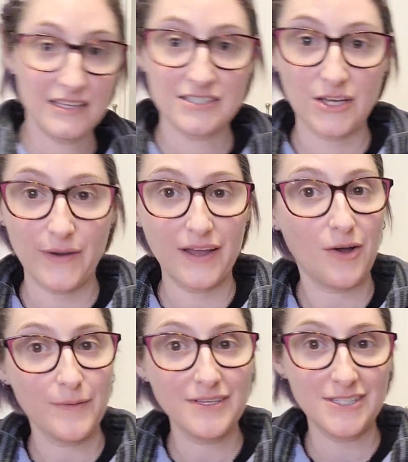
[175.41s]
So I
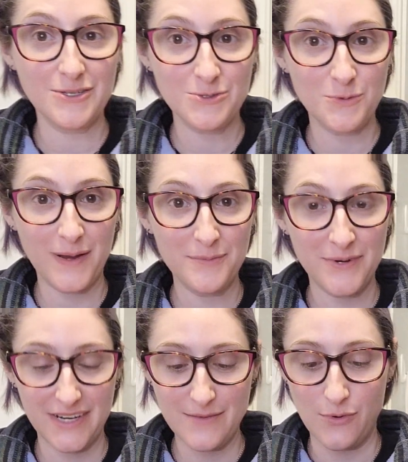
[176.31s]
always use one
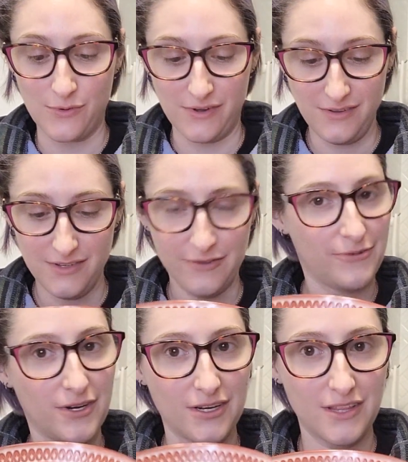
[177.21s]
pretty bowl
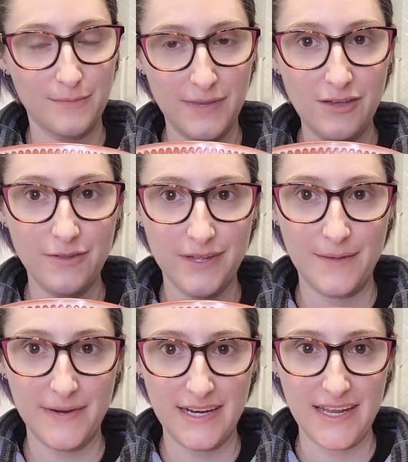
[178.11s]
for the meal that
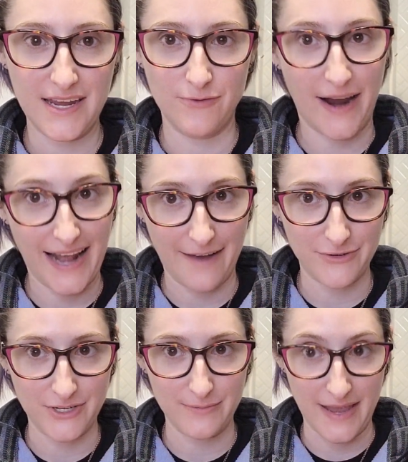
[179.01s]
I'm going to eat right
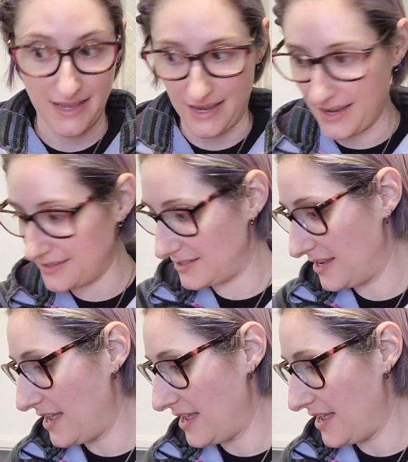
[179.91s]
after making it.